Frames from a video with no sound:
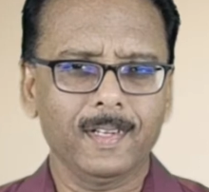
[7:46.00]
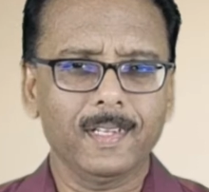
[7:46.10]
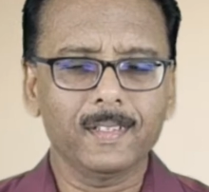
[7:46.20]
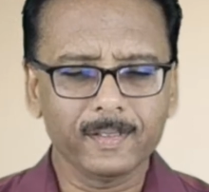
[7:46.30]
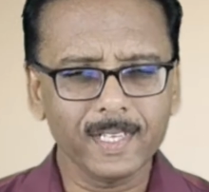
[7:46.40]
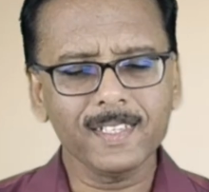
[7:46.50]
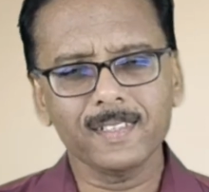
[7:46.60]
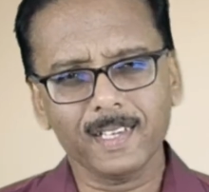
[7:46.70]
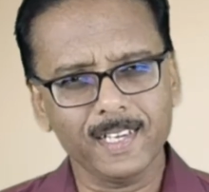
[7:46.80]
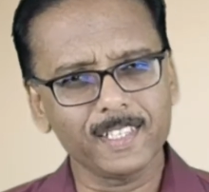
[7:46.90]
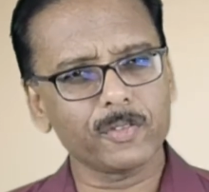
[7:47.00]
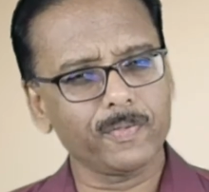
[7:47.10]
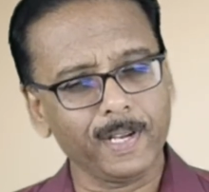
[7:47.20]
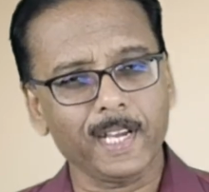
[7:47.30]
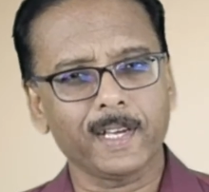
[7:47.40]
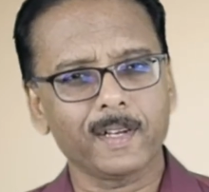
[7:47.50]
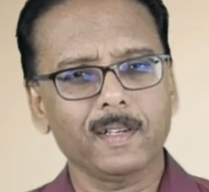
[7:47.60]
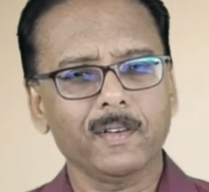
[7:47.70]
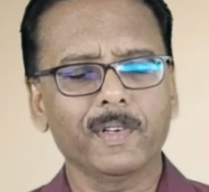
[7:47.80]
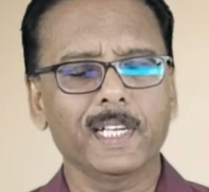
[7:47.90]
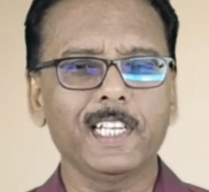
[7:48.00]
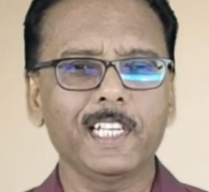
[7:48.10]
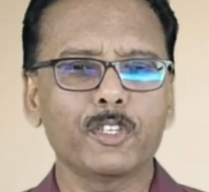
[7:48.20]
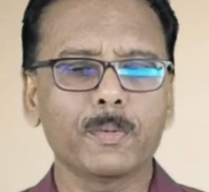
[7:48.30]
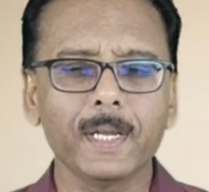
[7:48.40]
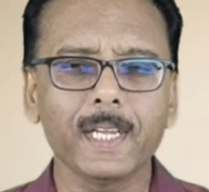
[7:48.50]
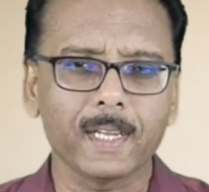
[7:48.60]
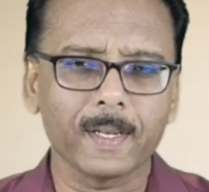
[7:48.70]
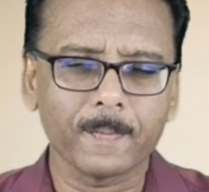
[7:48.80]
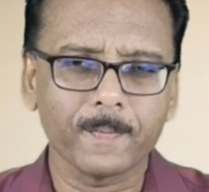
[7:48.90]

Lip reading: this is where we need to be